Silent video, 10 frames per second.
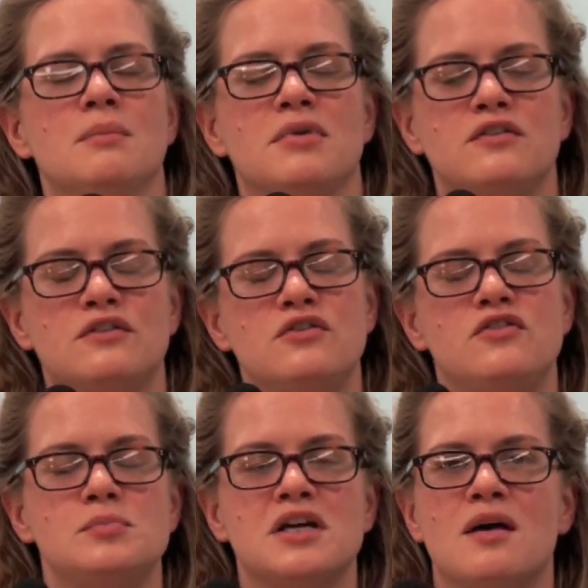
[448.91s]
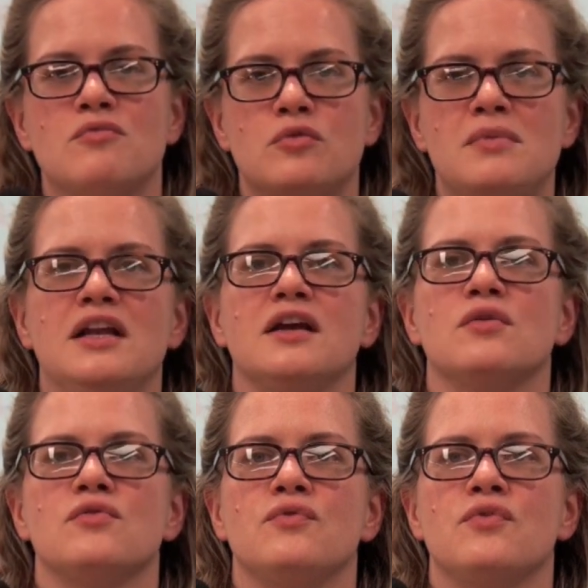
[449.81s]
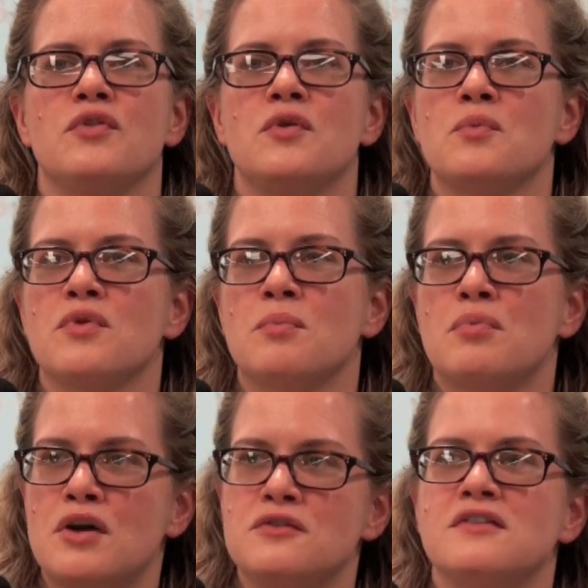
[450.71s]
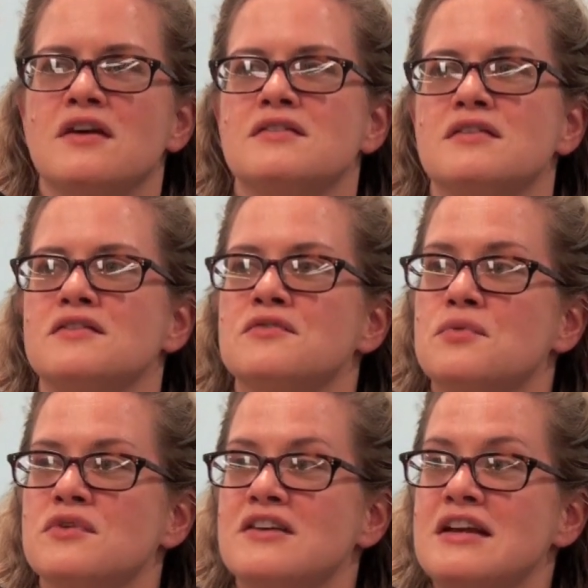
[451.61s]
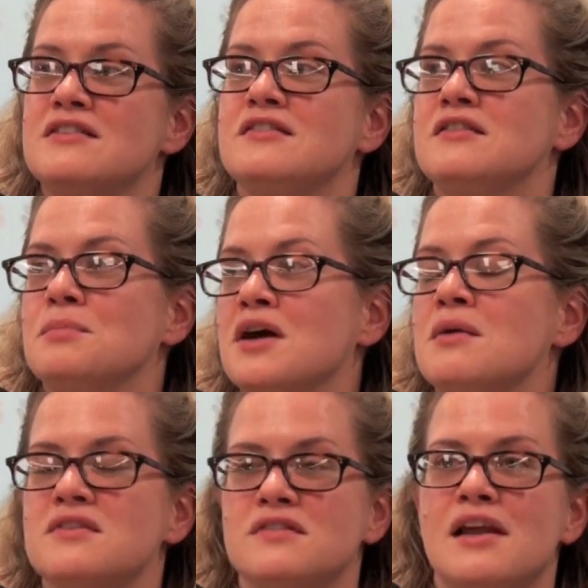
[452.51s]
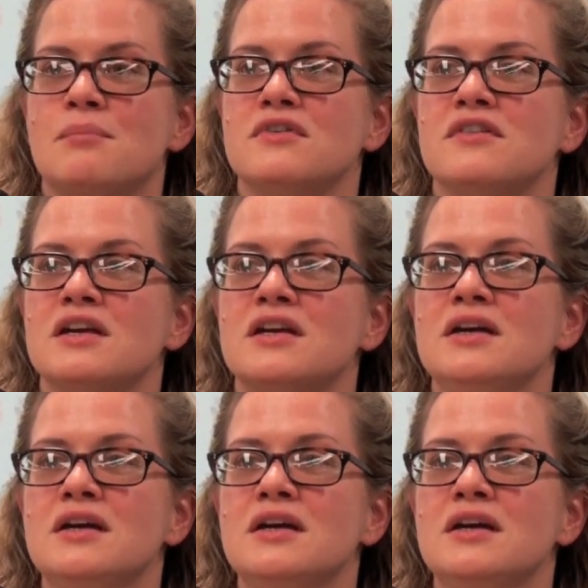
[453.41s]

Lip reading: but as soon as you become familiar with the processes of what it is to become a celebrity,